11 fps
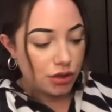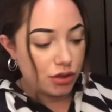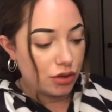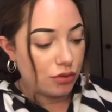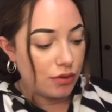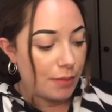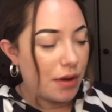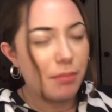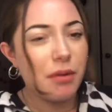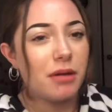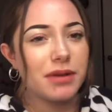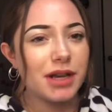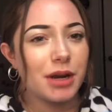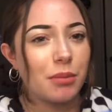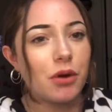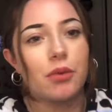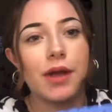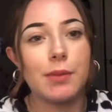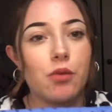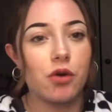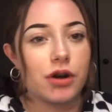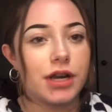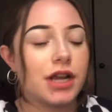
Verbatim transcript: to, I'm probably going to put way more in